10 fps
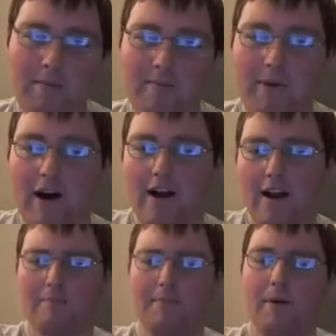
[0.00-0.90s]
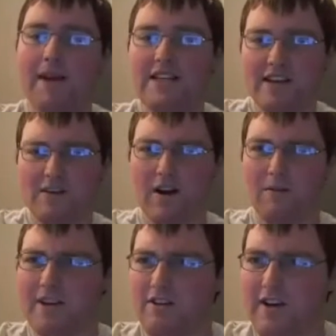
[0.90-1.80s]
But basically, what I'll
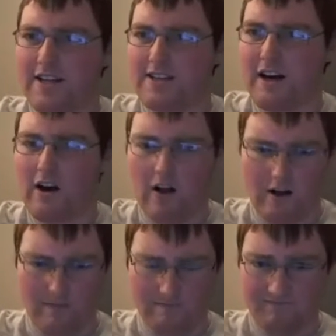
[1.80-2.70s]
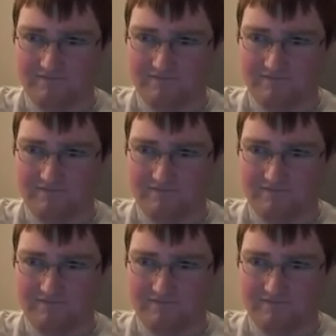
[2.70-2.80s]
be doing is I'll